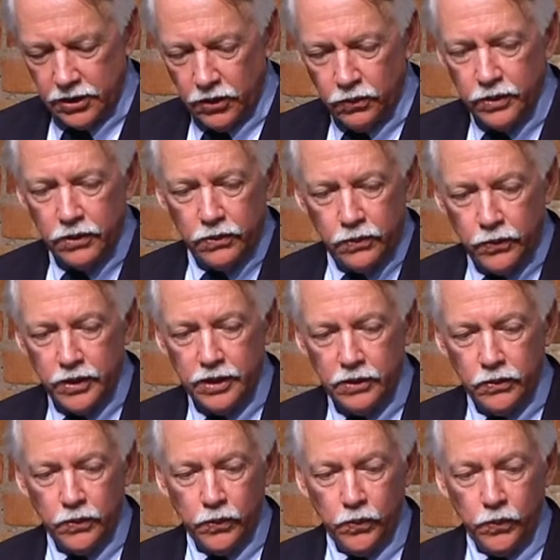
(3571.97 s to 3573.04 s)
You know, we
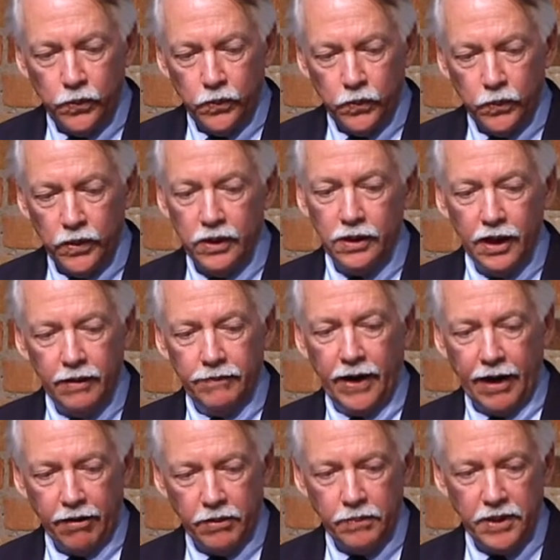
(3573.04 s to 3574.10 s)
we we love
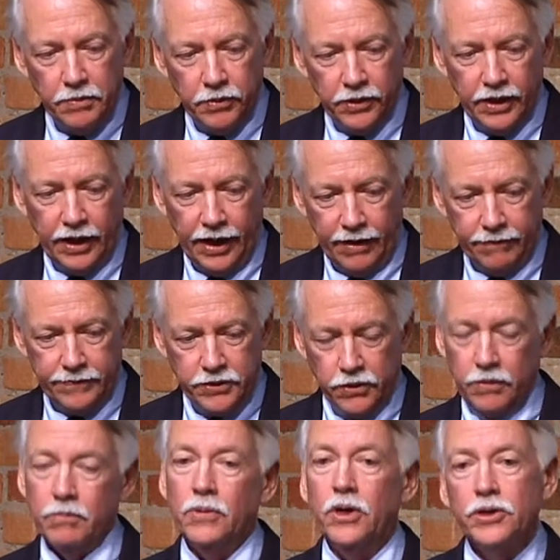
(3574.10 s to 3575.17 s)
hiring people that have
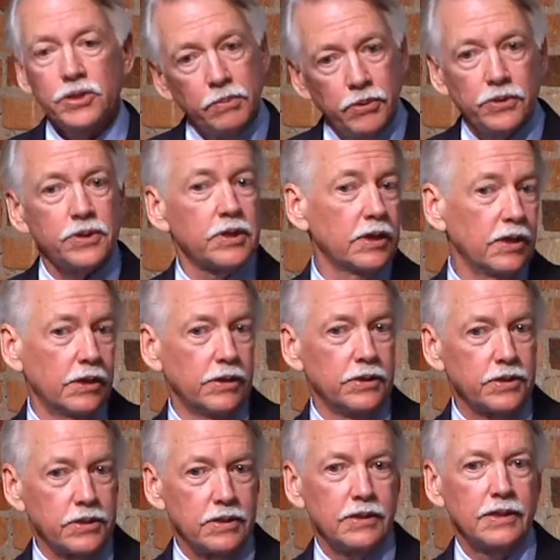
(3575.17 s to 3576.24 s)
sort of multiple
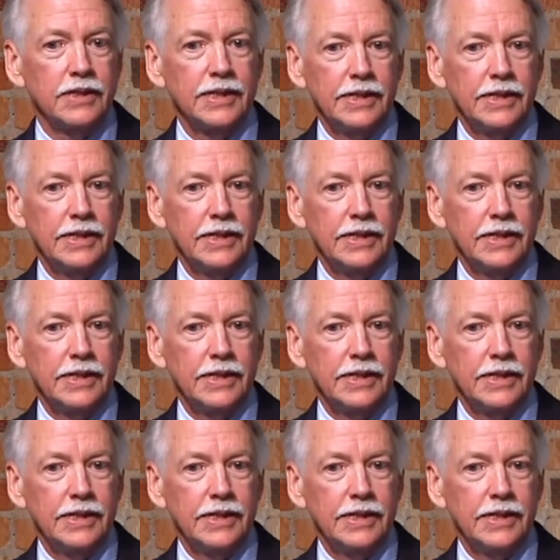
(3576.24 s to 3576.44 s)
skills,